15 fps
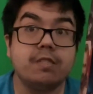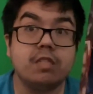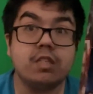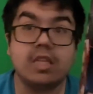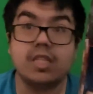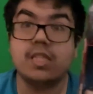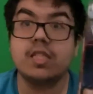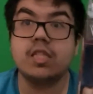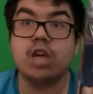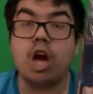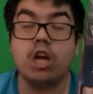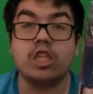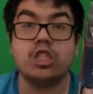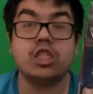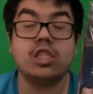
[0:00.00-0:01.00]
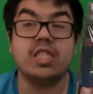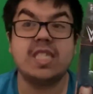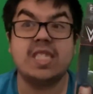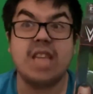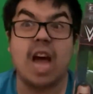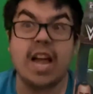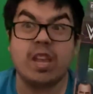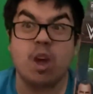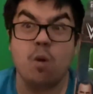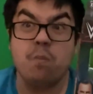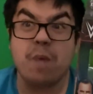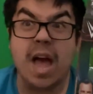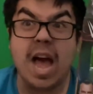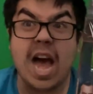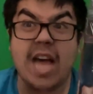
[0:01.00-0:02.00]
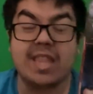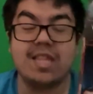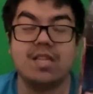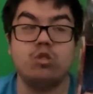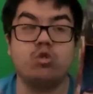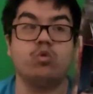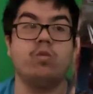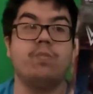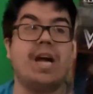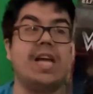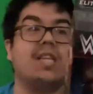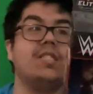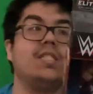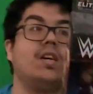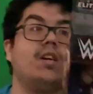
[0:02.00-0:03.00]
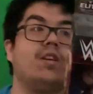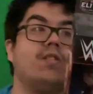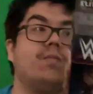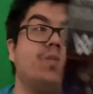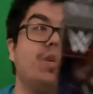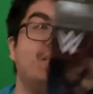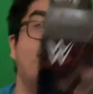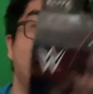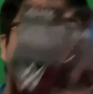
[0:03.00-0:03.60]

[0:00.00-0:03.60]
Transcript: Scottish psychopath, Drew McIntyre. But,